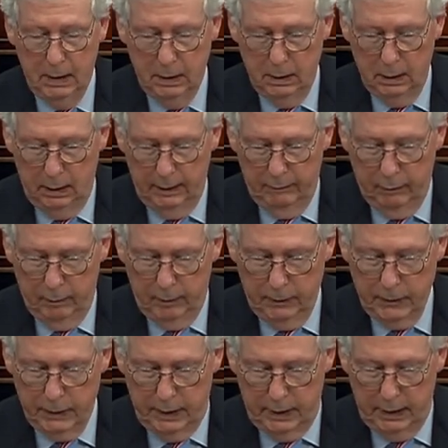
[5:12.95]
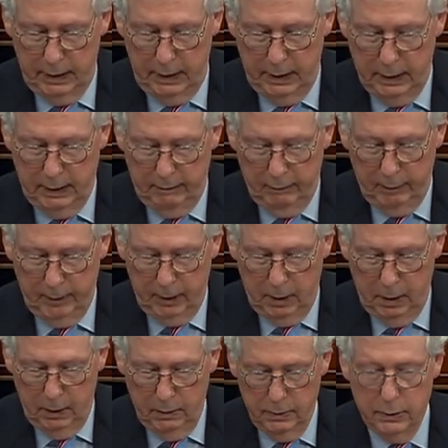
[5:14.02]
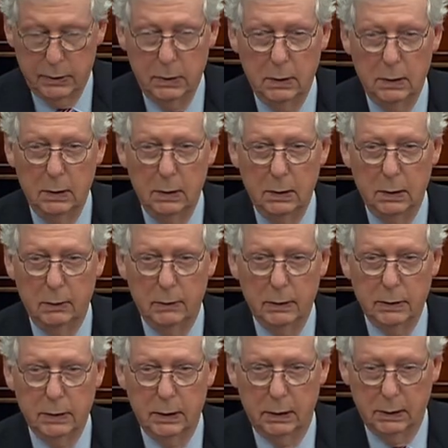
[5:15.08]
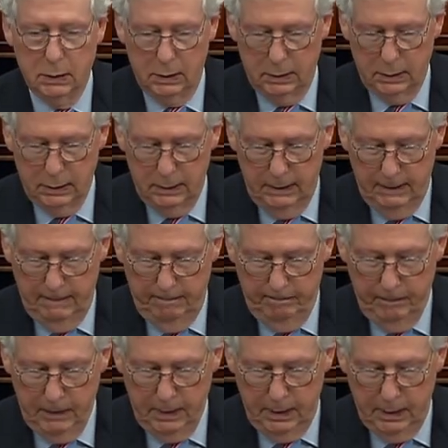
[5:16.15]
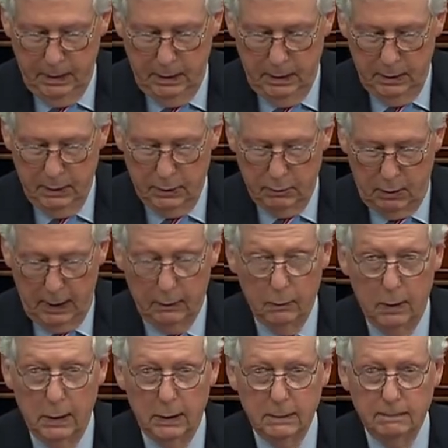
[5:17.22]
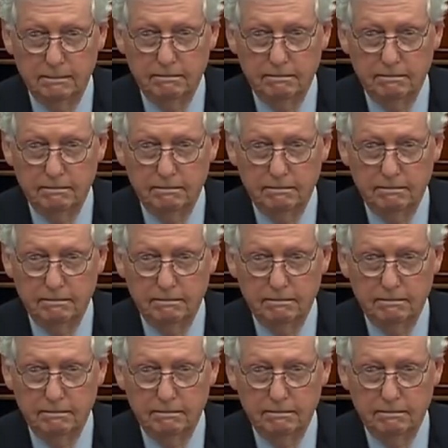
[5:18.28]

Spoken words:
deliverables that any government owes to its citizens. Strike one,